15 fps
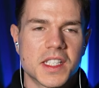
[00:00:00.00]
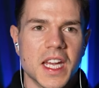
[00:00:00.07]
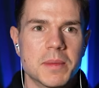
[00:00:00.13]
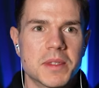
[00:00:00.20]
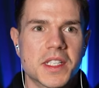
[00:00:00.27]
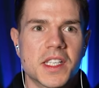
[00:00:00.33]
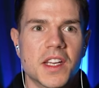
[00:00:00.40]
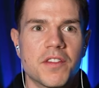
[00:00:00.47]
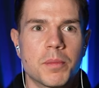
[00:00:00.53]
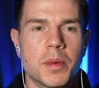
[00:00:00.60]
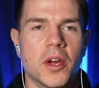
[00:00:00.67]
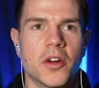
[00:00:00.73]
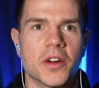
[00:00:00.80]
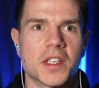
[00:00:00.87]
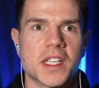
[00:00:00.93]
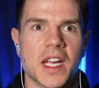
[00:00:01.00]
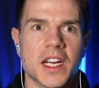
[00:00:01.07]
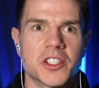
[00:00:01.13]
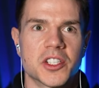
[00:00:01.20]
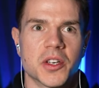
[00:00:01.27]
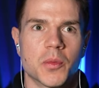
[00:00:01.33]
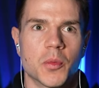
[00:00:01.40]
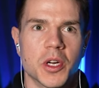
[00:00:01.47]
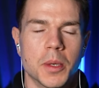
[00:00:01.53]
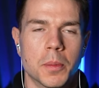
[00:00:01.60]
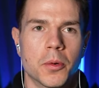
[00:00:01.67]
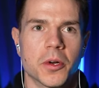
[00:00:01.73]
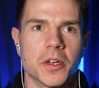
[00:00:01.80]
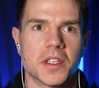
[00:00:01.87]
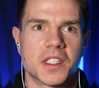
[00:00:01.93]
seems as if periodization, when you
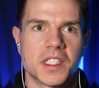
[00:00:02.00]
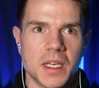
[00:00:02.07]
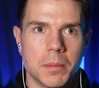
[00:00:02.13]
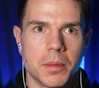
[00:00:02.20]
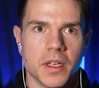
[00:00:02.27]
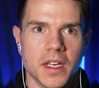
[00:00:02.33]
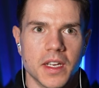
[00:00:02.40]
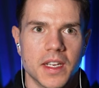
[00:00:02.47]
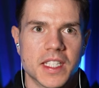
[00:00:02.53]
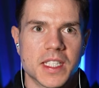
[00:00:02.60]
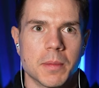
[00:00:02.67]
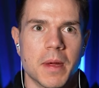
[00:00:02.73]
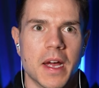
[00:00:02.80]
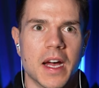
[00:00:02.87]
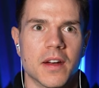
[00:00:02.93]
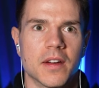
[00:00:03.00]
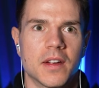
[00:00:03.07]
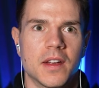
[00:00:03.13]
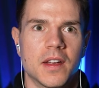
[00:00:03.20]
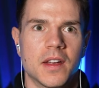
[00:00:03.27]
put it simply, is about